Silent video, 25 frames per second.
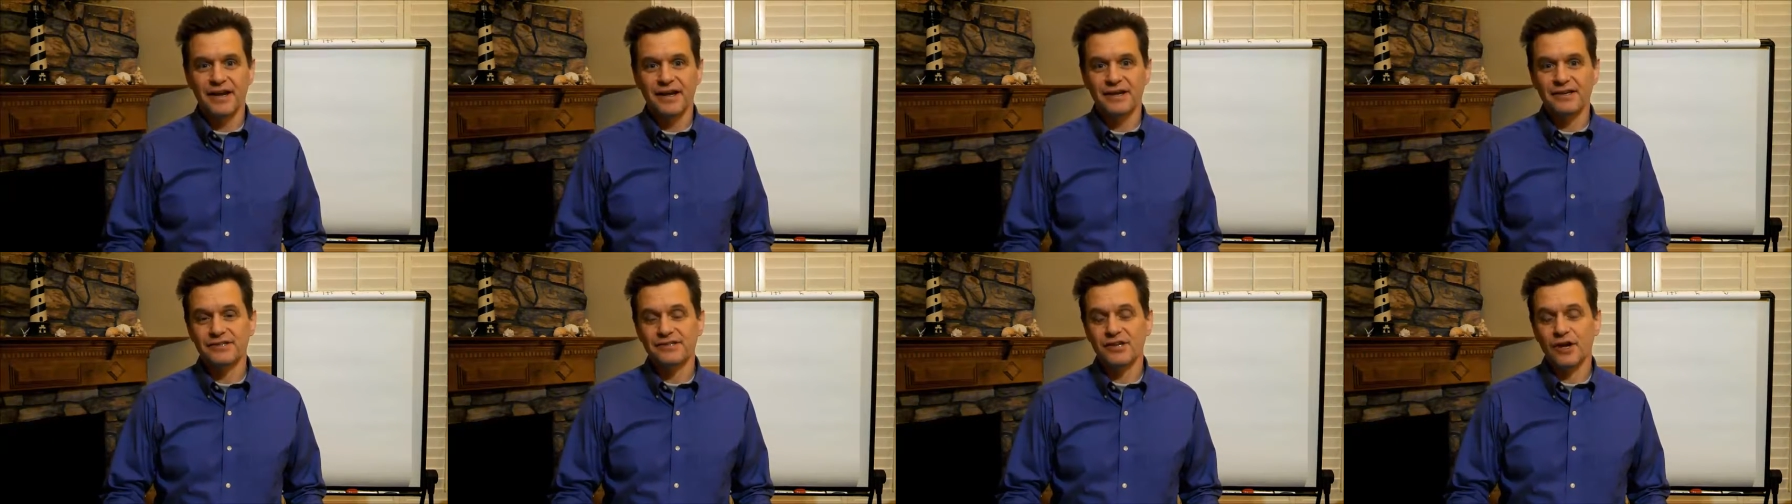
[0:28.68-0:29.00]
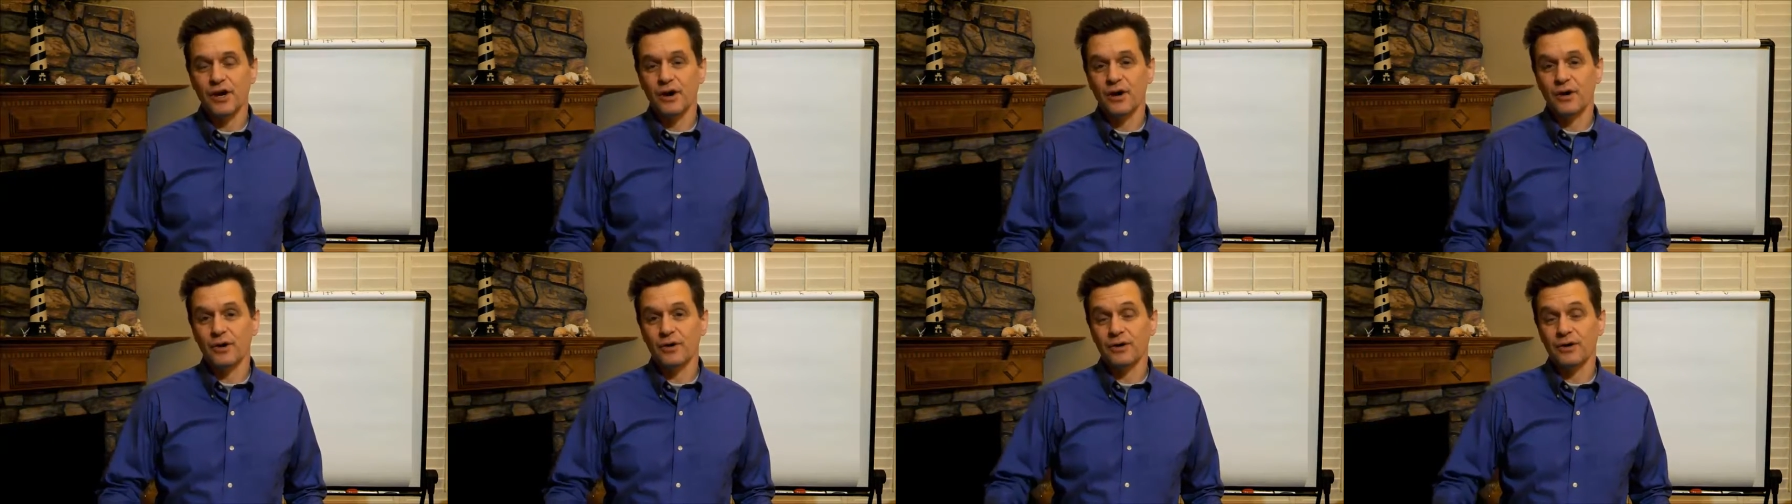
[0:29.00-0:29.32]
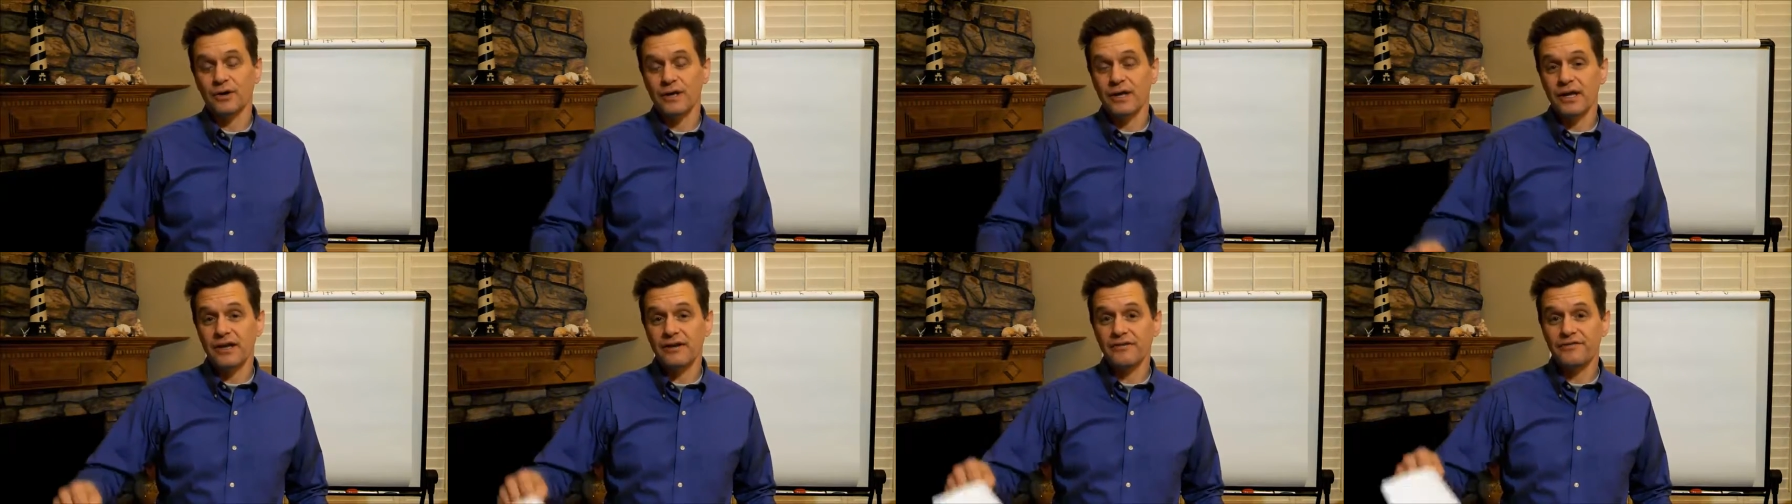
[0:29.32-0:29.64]

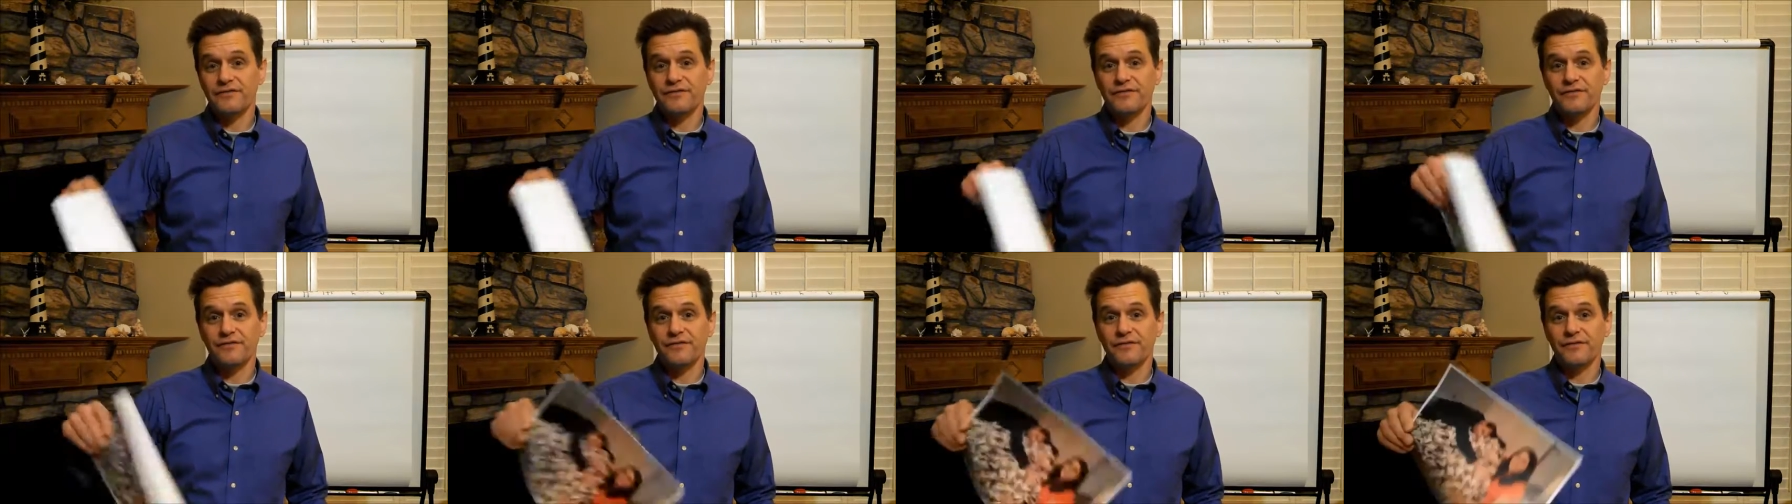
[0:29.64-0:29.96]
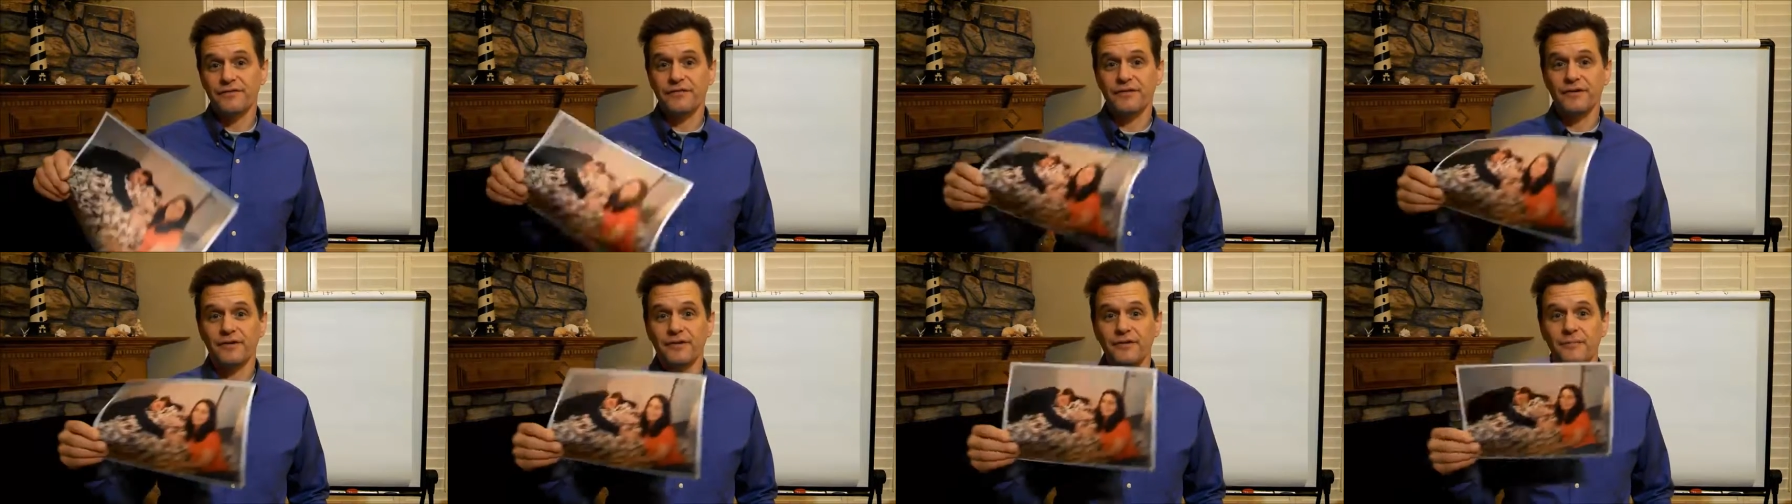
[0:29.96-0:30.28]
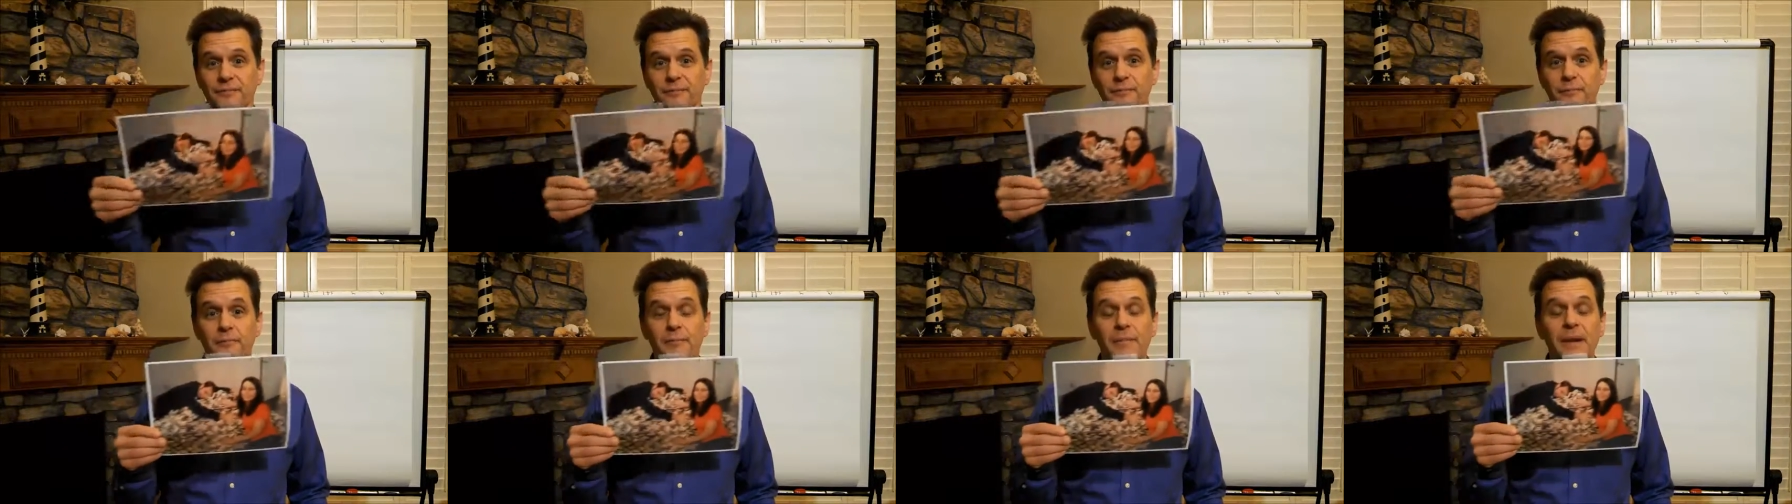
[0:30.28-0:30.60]
So, if
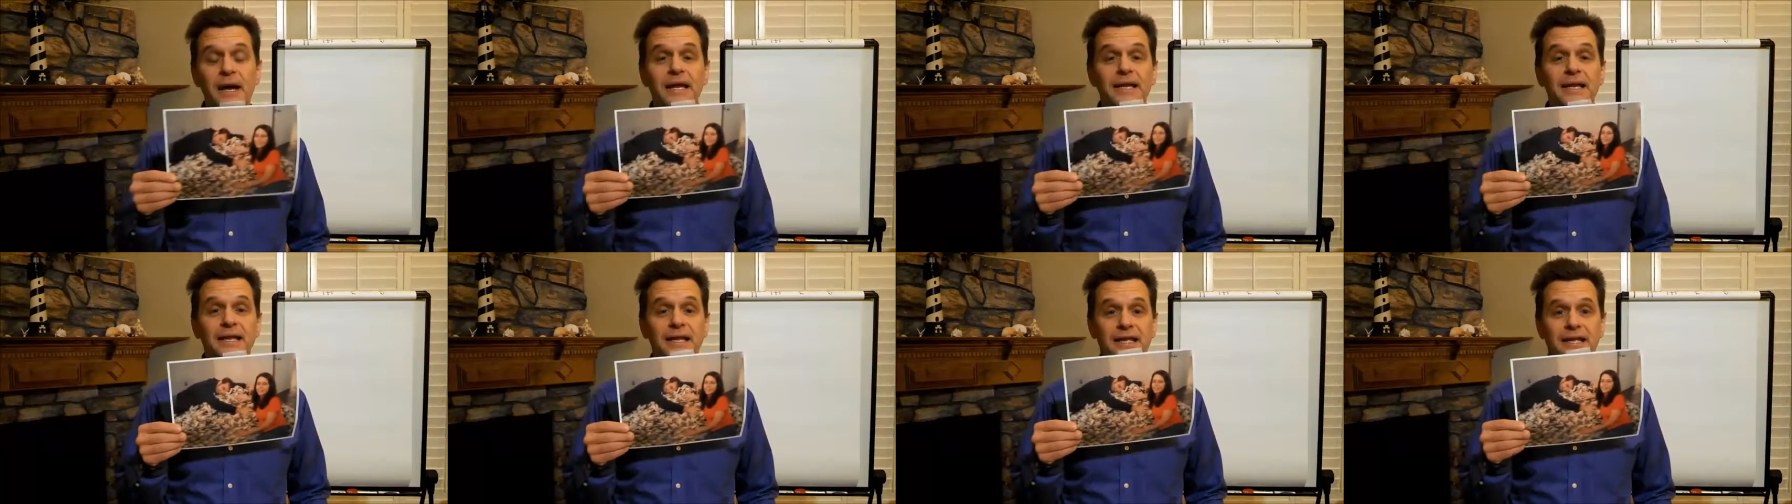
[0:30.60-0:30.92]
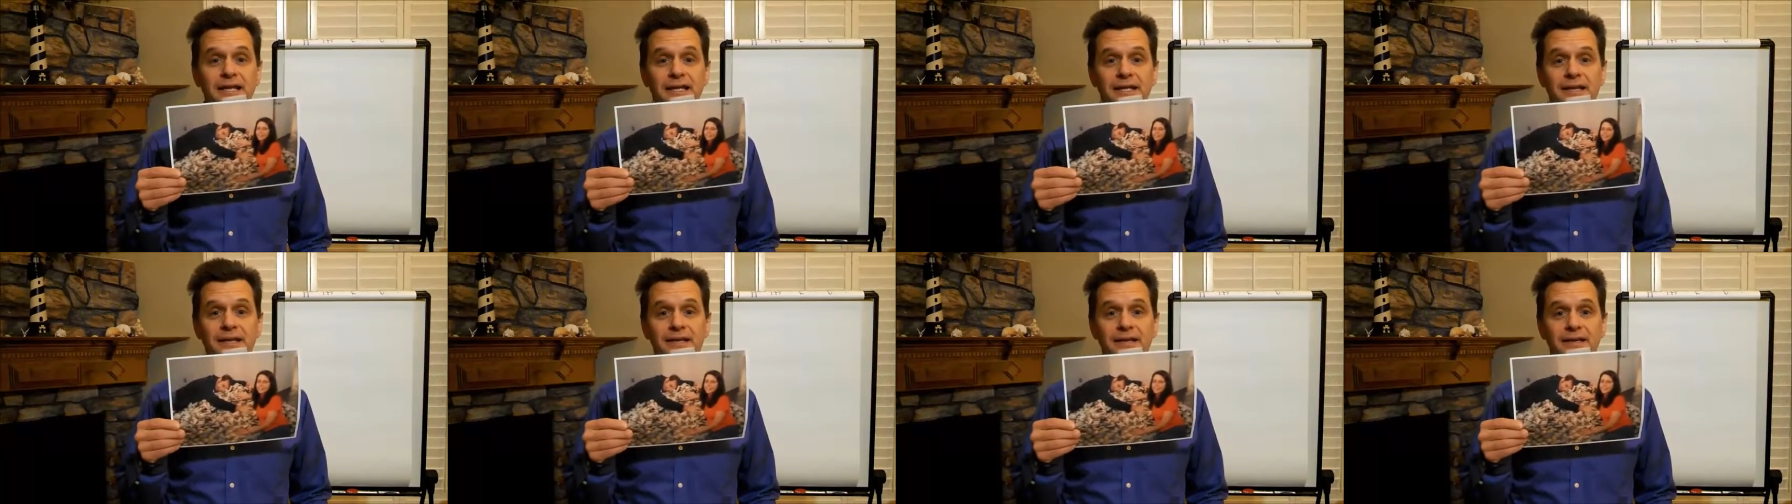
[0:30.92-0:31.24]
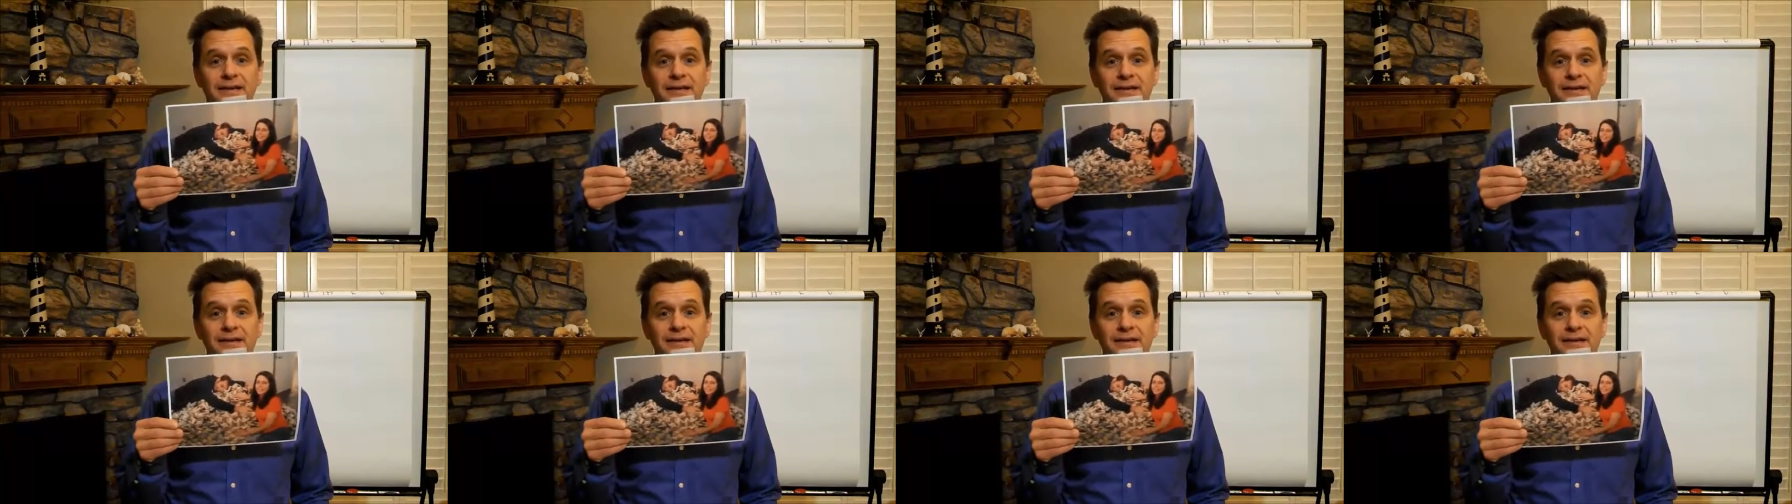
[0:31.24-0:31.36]
money